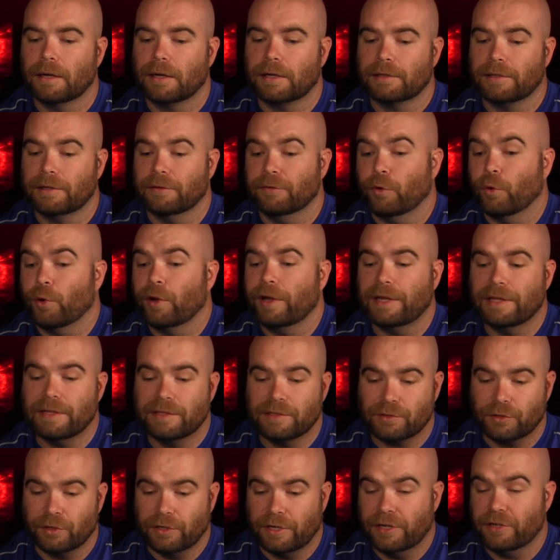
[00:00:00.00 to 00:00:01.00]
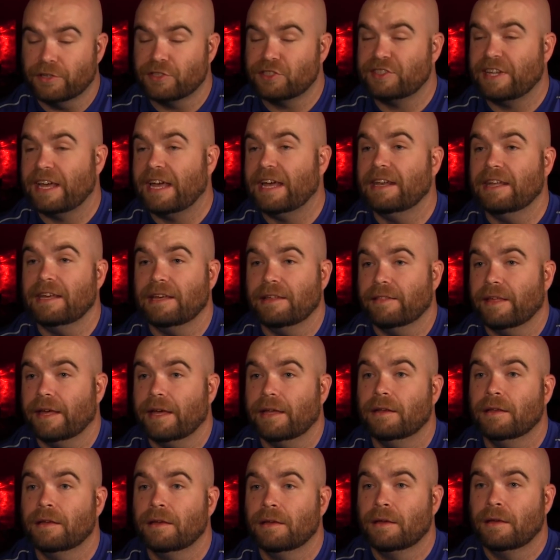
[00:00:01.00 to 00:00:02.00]
clairvoyance or an understanding
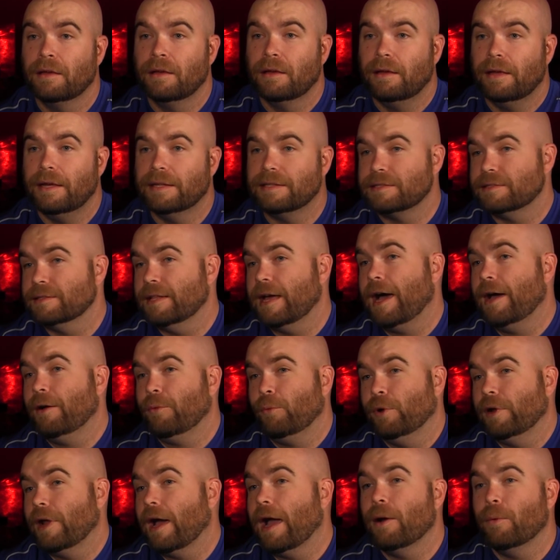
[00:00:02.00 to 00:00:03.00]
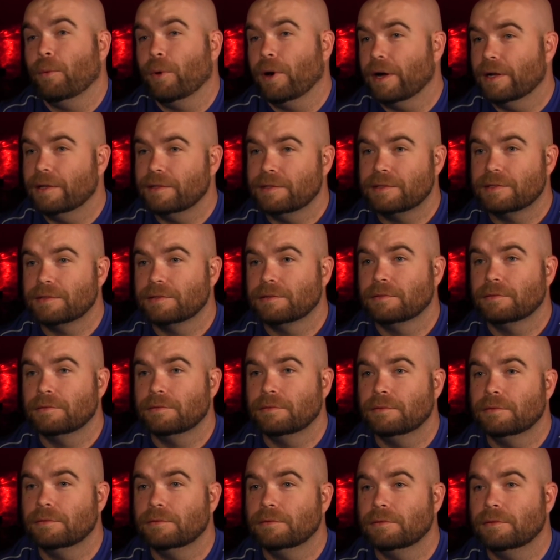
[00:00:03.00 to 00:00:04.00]
that it's not what I want,
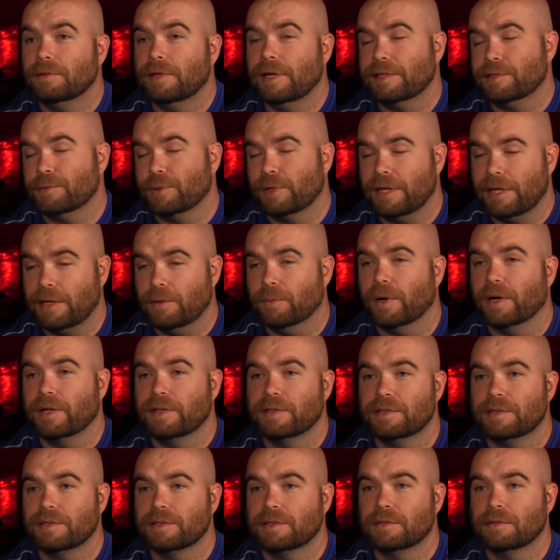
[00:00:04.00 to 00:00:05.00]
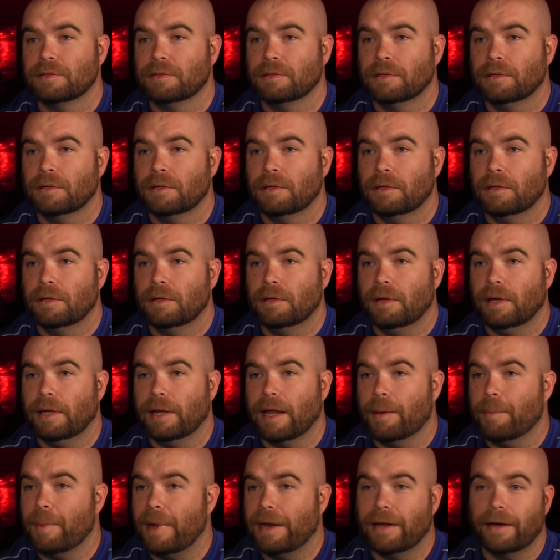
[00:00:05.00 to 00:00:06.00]
it's what He wants. And
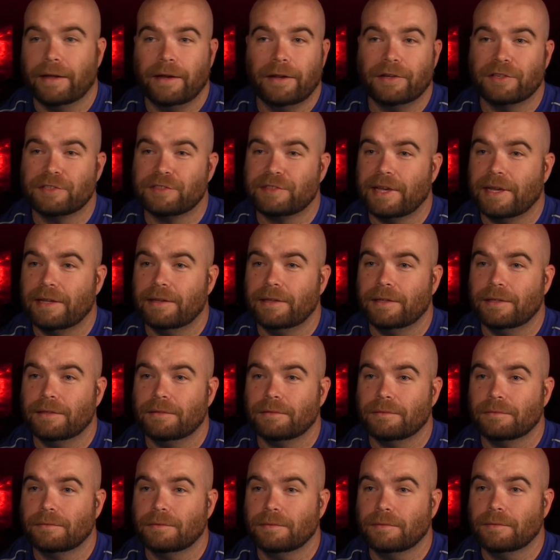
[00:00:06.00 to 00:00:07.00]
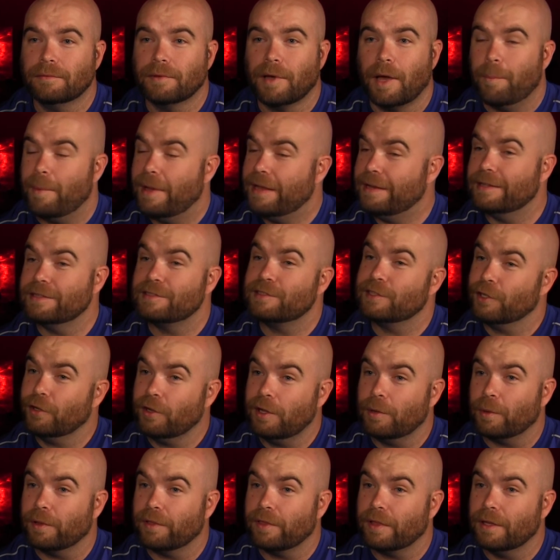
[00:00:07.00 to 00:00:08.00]
I may not understand it, I may
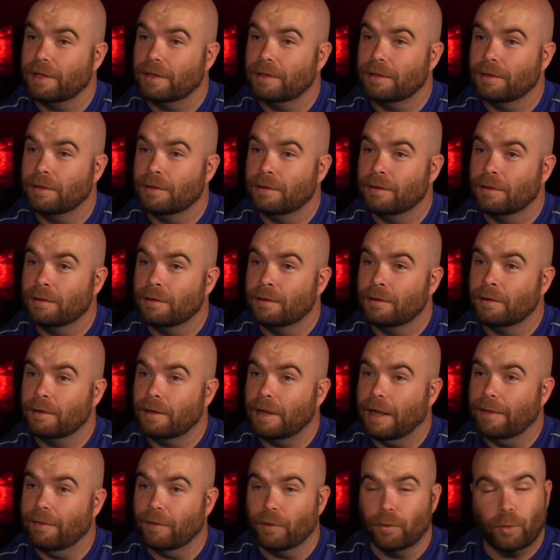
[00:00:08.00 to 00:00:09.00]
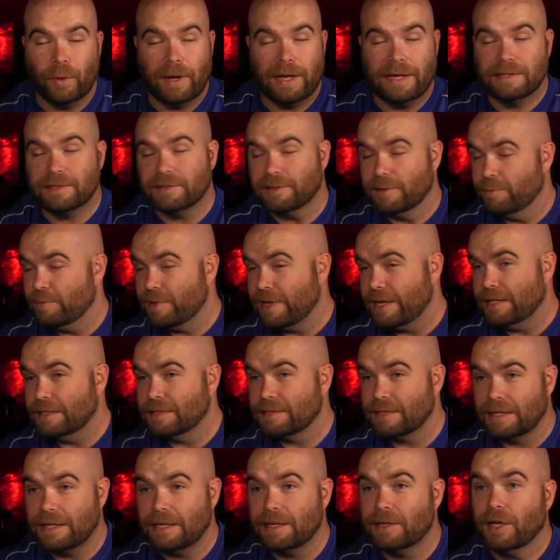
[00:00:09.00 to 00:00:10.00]
disagree with it, and the ways and the
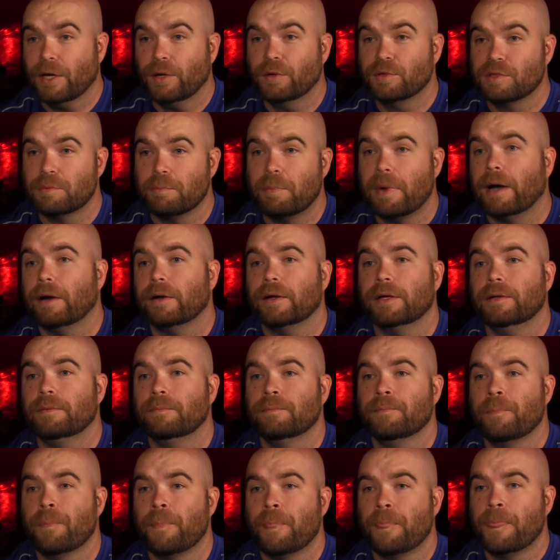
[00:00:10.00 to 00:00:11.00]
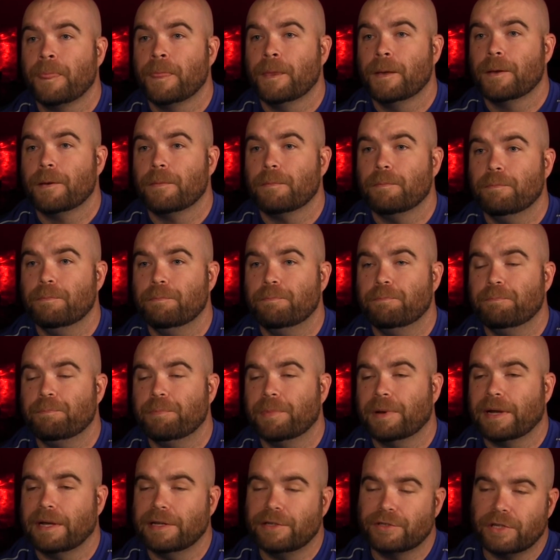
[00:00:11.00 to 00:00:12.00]
means that He goes about it,
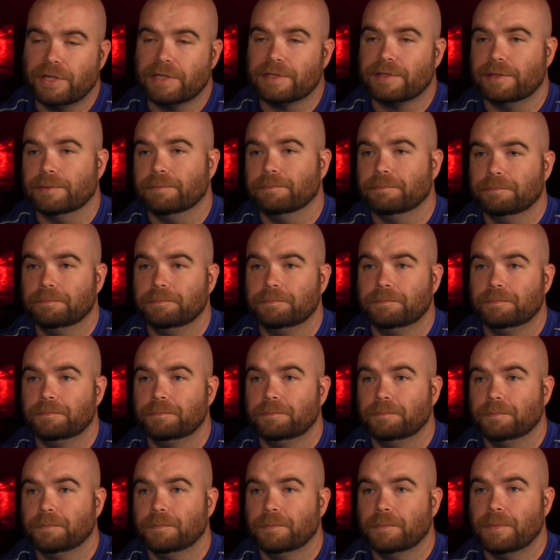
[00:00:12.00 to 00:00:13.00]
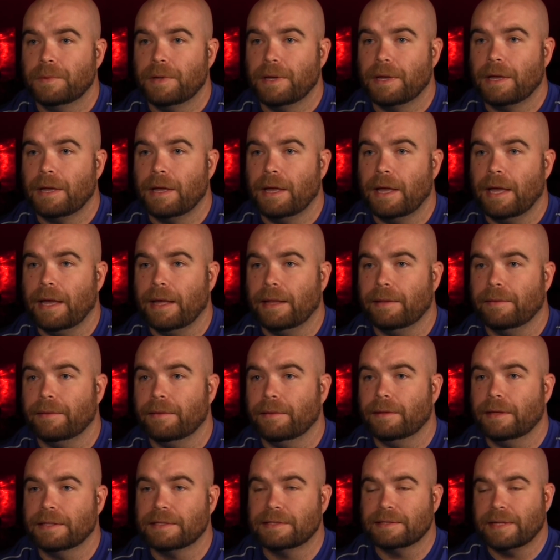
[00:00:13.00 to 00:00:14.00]
but I trust it. And
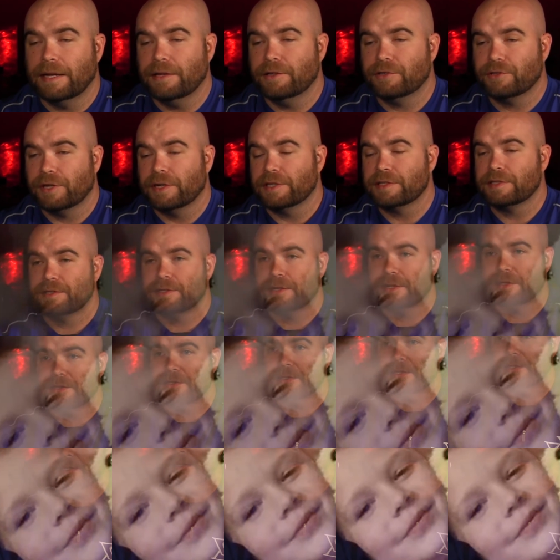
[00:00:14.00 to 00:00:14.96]
it's that trust that's going